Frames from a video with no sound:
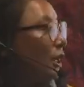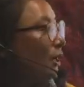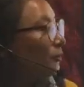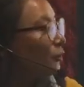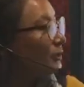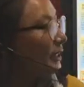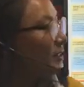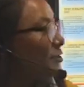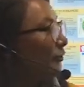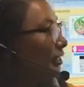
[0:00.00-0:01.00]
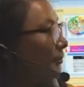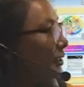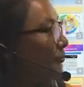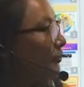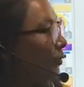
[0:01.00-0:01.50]
proteins, vitamin
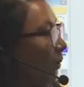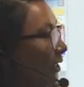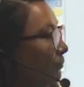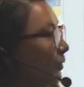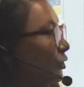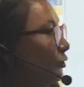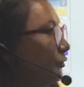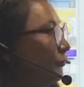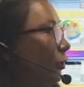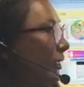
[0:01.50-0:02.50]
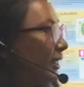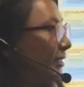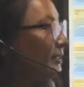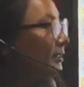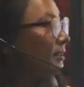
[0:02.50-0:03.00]
B1, B2, folic
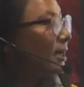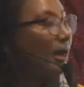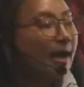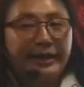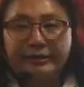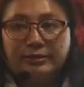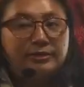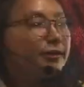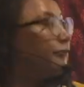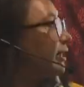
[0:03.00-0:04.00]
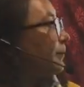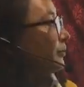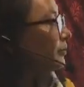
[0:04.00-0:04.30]
acid, iron, fiber